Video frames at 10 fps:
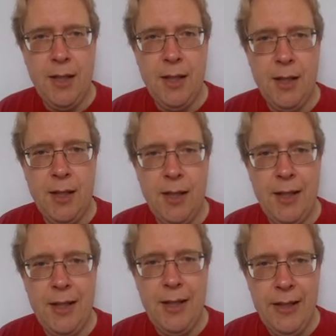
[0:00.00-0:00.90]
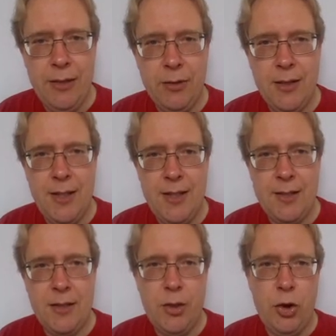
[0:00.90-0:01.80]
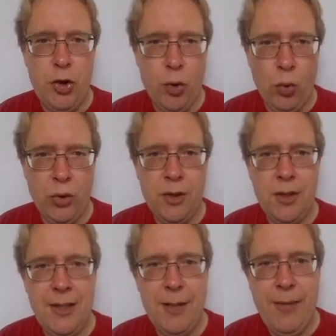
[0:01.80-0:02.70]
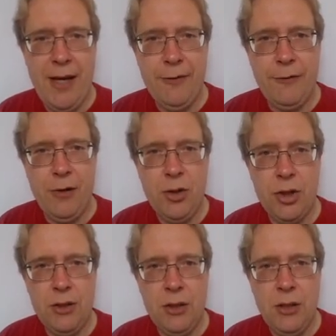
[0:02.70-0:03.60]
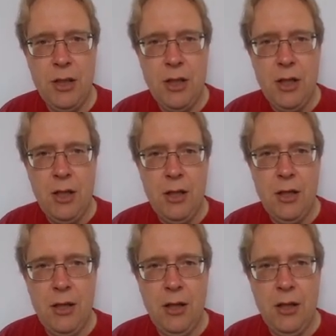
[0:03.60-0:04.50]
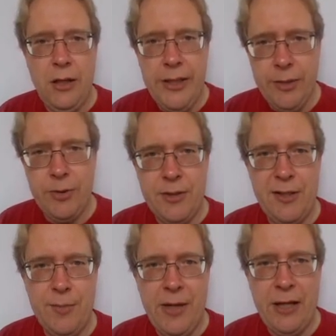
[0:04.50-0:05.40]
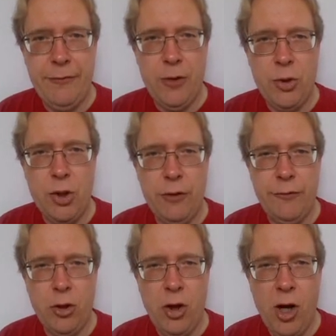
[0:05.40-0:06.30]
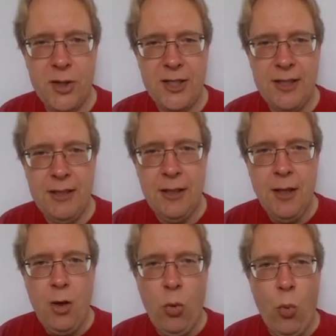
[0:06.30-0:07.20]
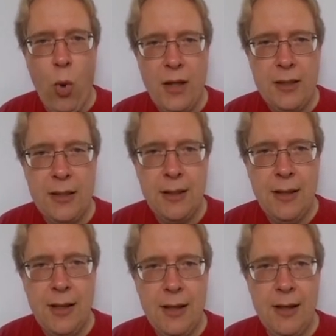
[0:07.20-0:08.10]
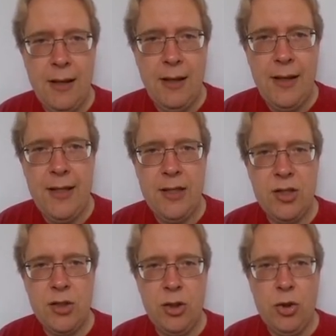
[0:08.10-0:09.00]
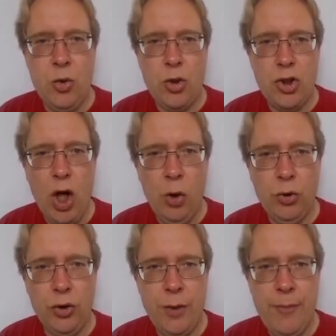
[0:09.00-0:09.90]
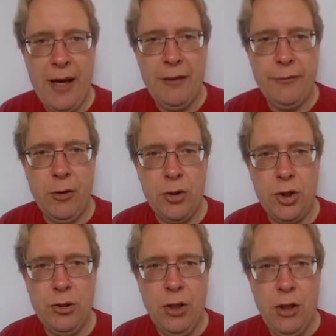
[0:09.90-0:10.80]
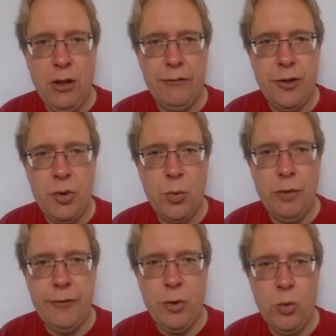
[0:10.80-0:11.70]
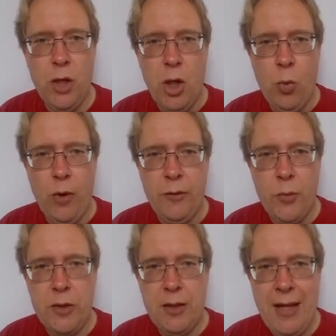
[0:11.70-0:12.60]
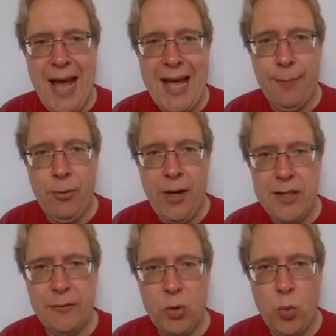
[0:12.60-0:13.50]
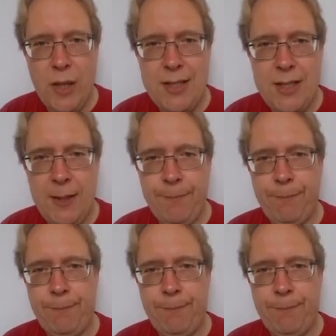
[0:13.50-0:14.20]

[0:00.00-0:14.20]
Here is your demand function. Here is the demand function of your cousin. What is your total demand function of the two of you? Well, he was at a price of 20.